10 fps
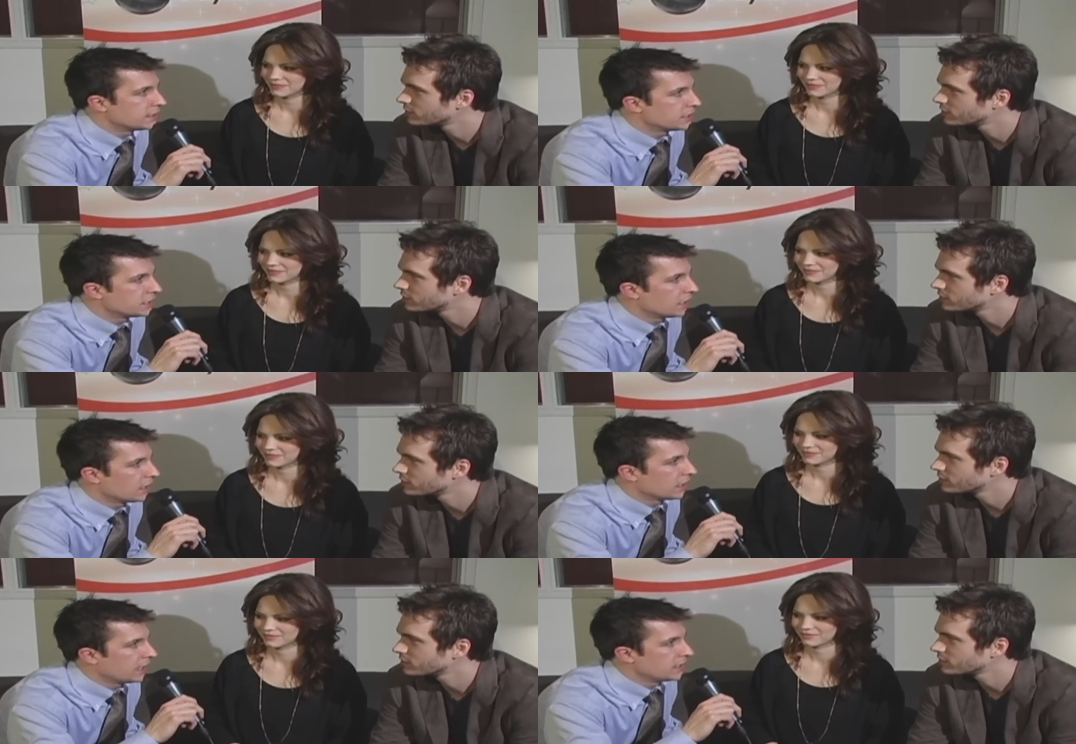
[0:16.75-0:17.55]
Speaker 1: at such a
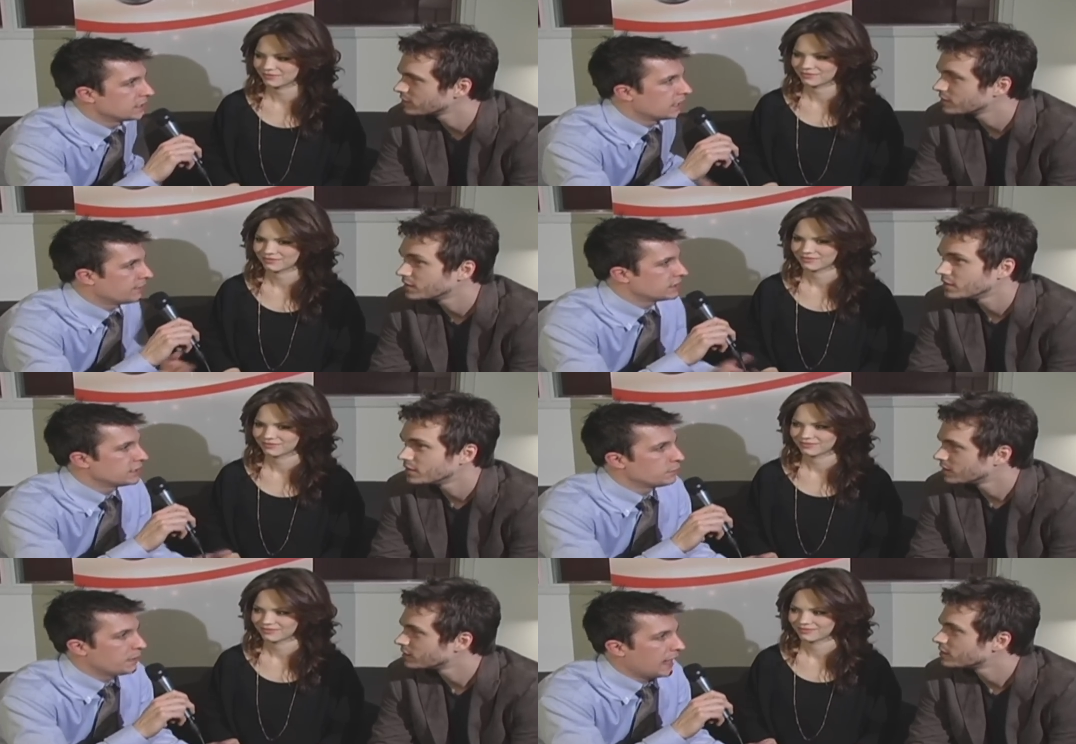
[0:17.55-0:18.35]
young age? And
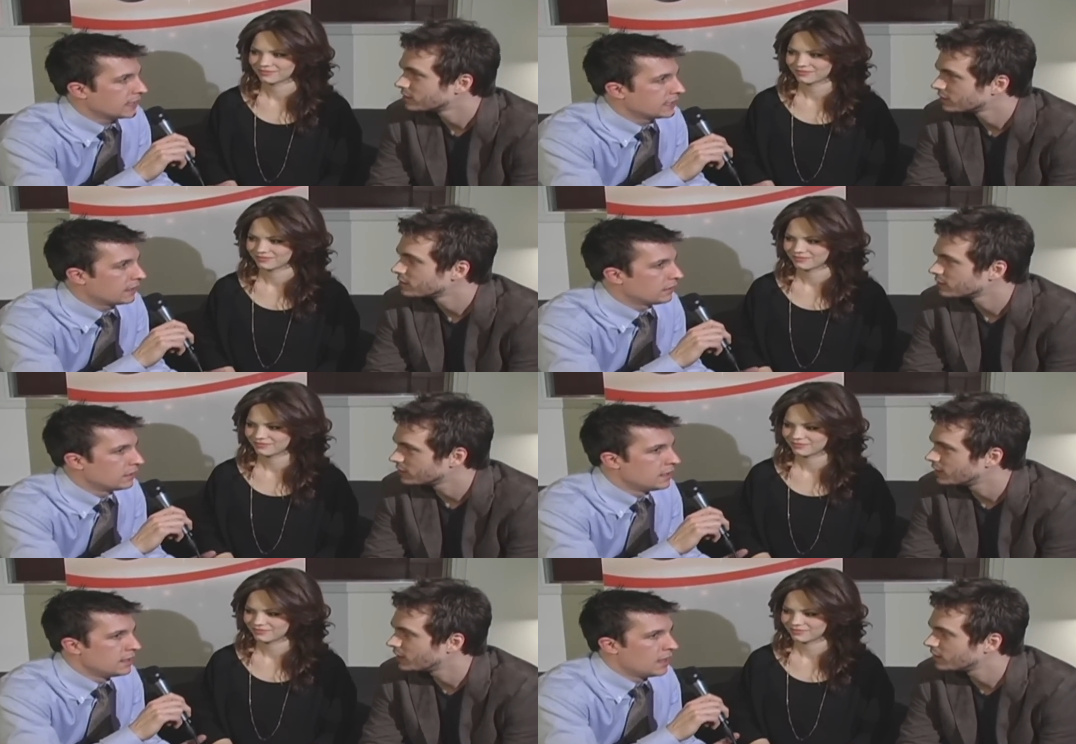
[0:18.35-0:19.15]
obviously, you're back
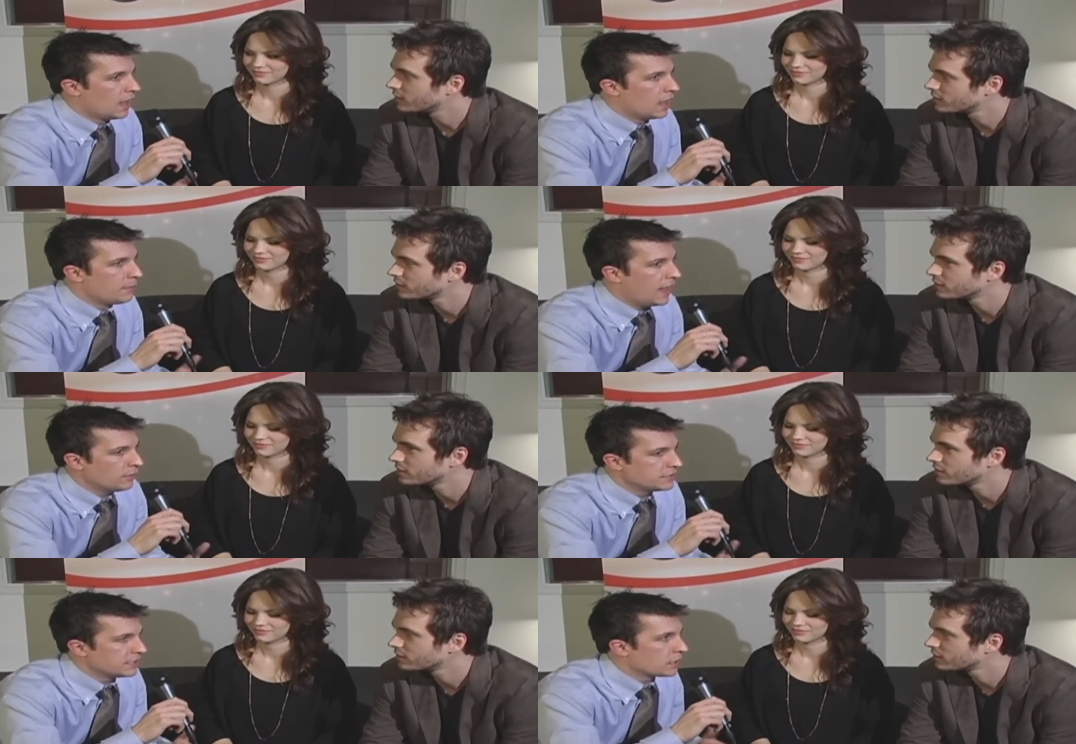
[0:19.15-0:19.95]
now. Yeah. Um,
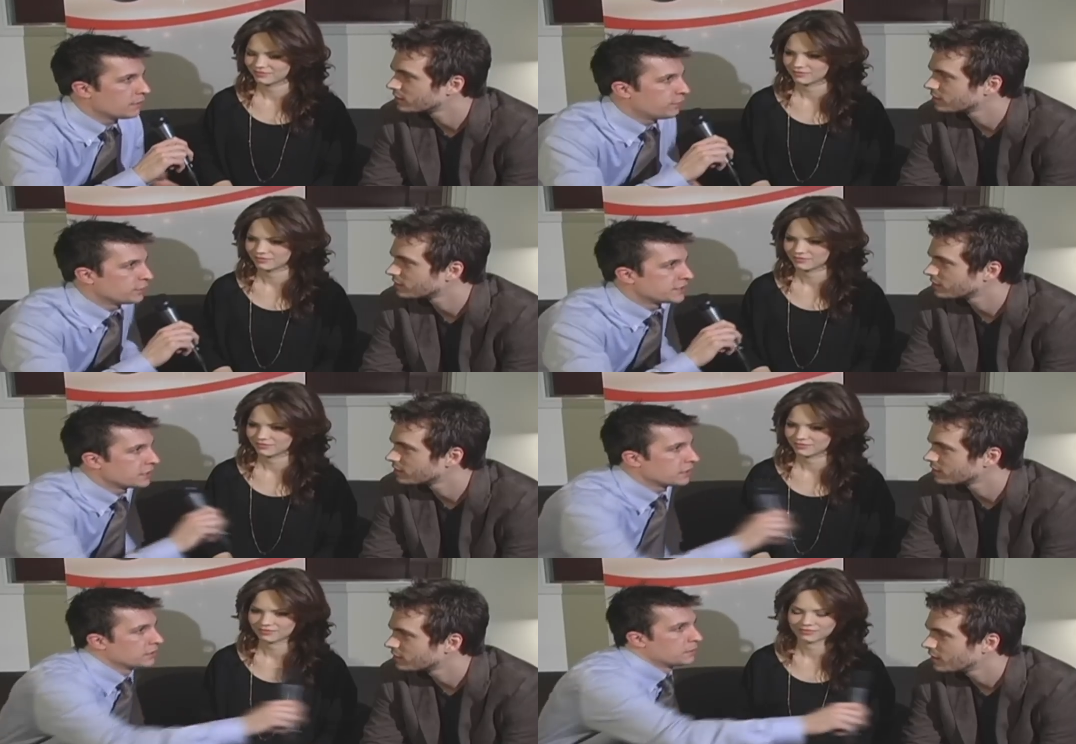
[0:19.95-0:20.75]
how is it to come full
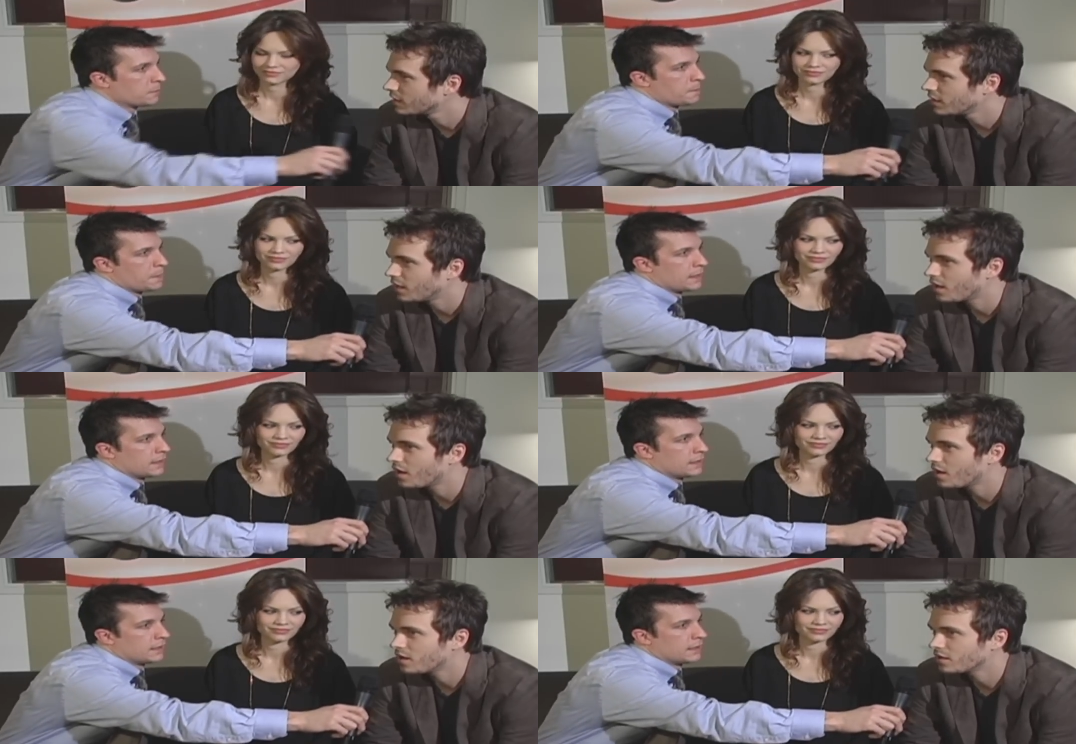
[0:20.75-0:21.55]
circle?
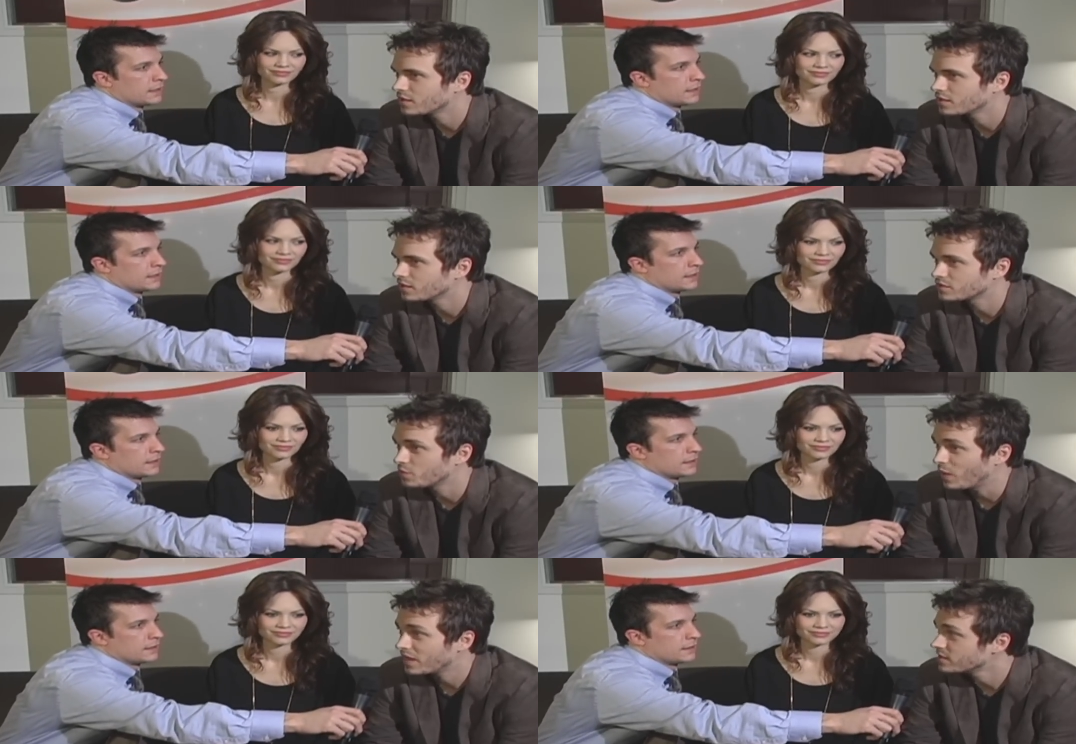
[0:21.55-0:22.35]
Speaker 2: Uh, it,
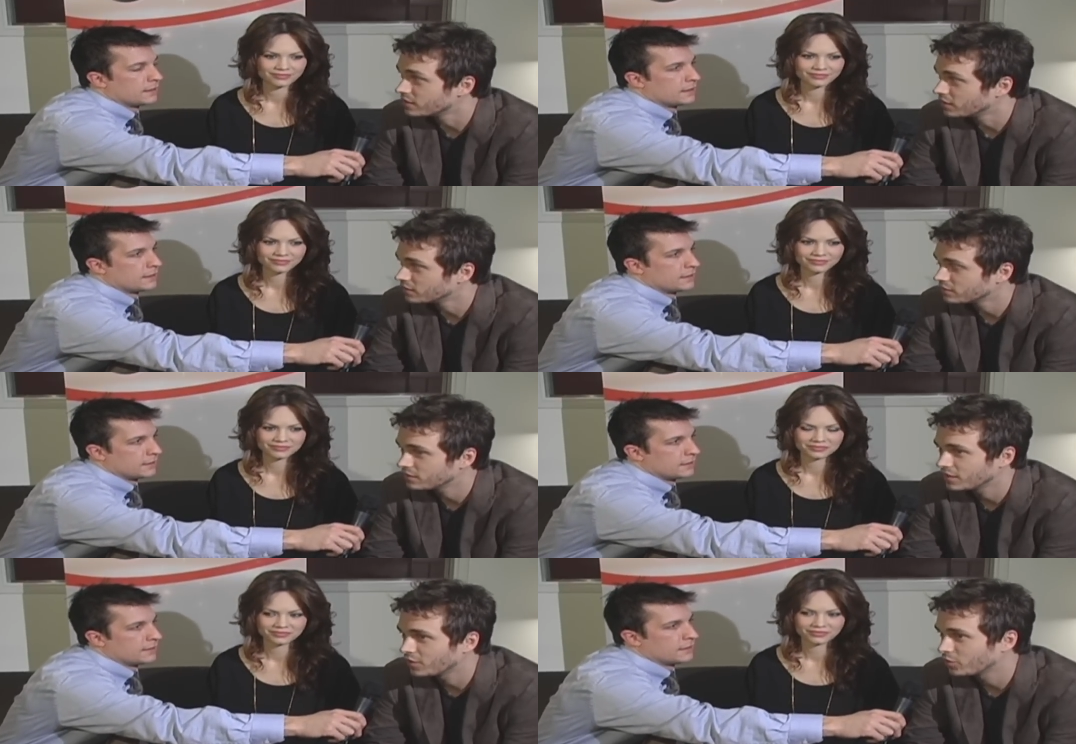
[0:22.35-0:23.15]
it's amazing.
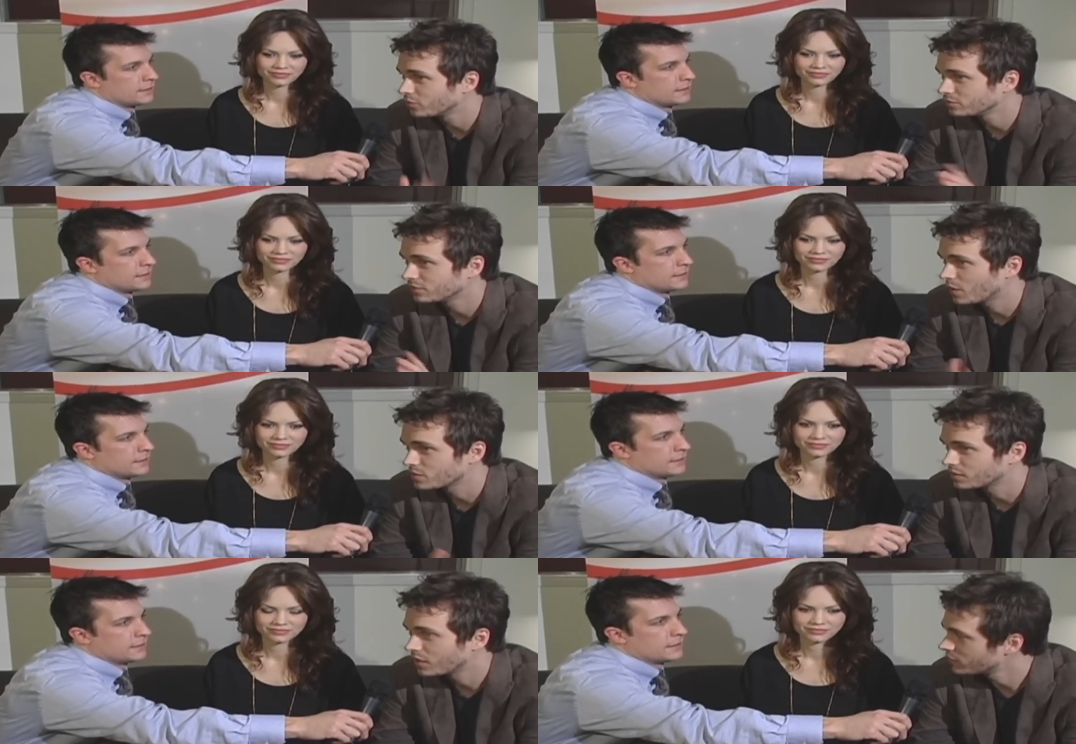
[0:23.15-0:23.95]
You know,
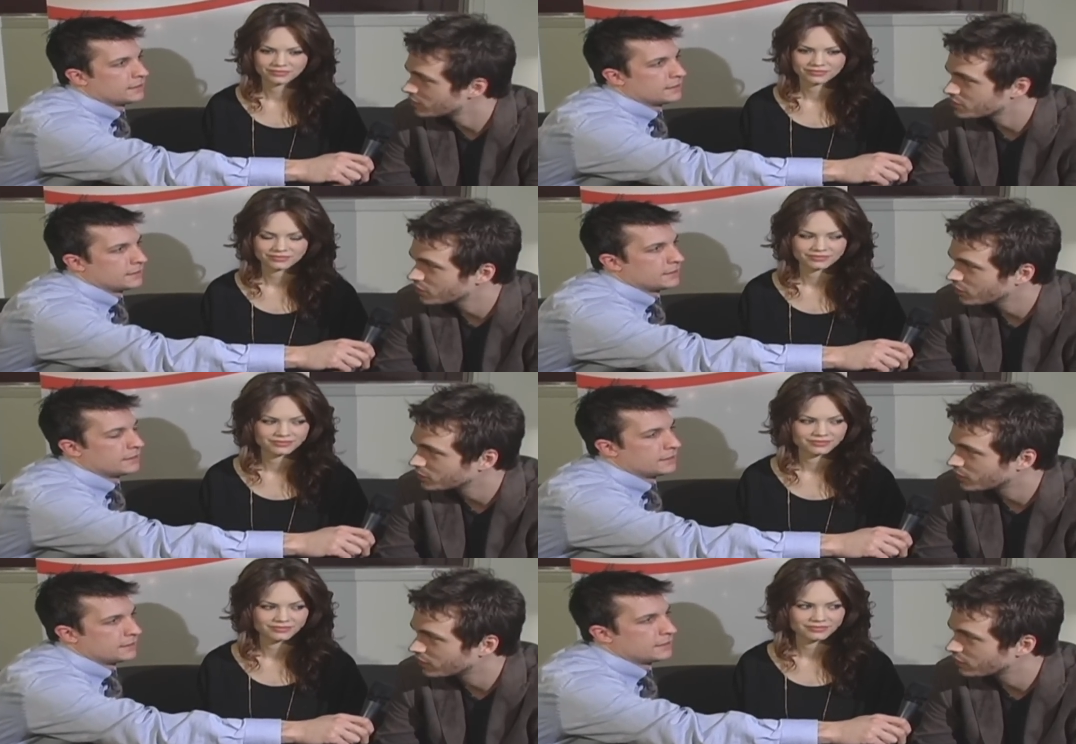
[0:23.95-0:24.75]
I was 11 years
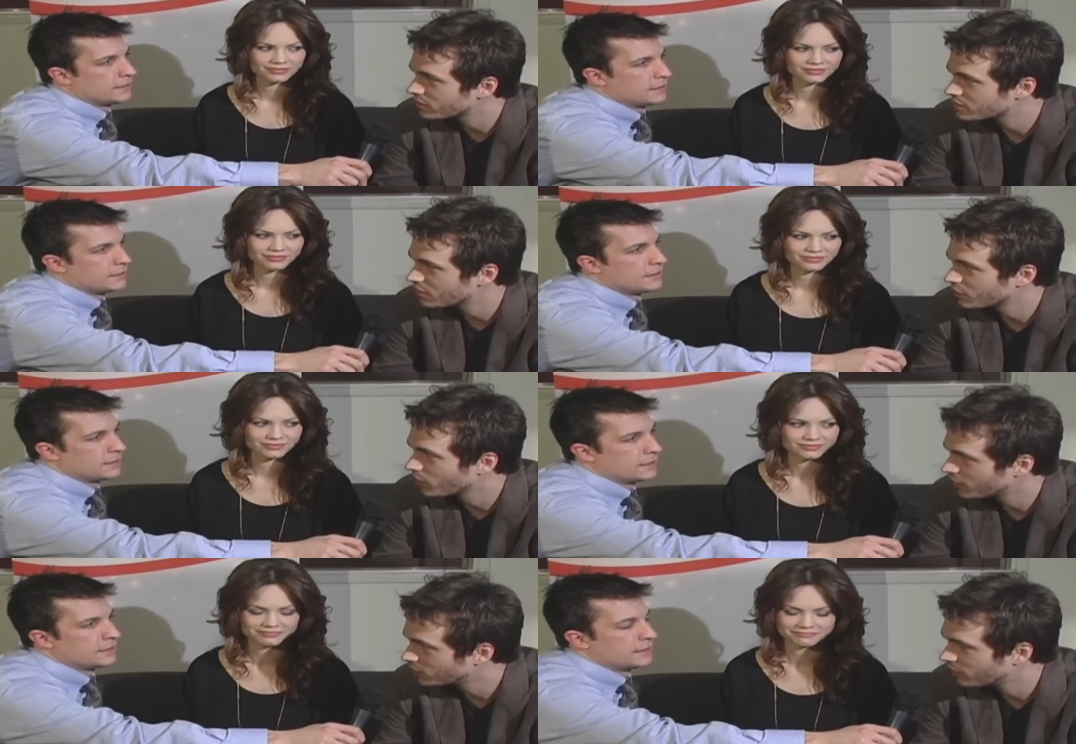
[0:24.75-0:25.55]
old when I first started
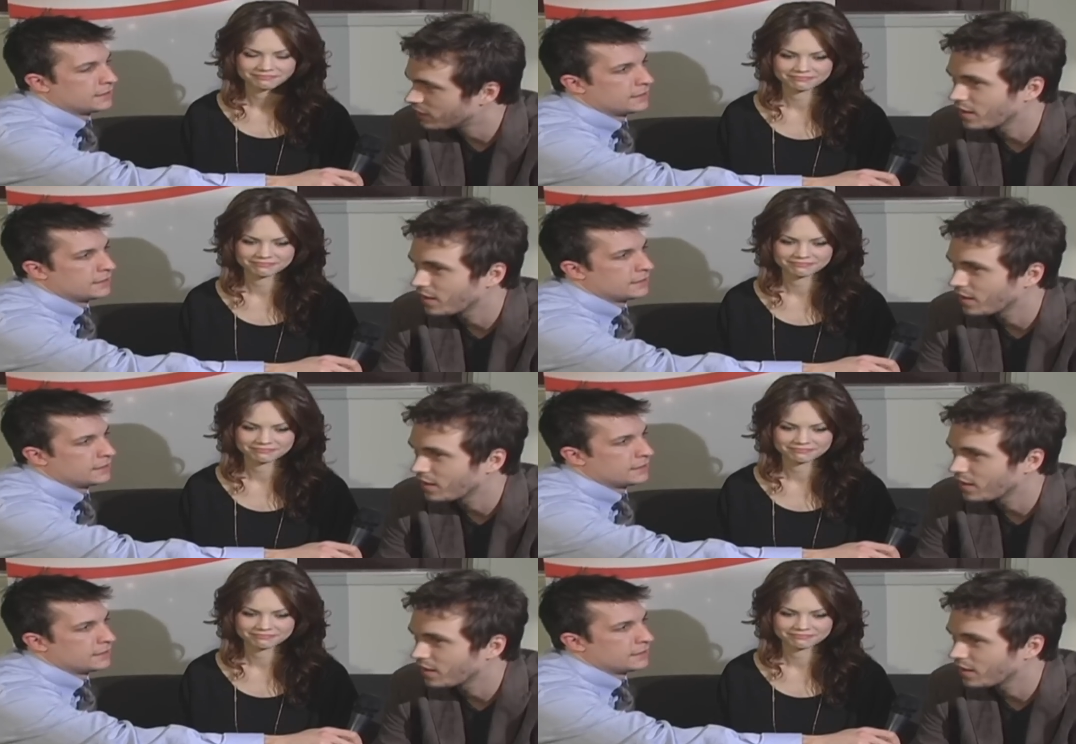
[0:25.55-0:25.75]
working with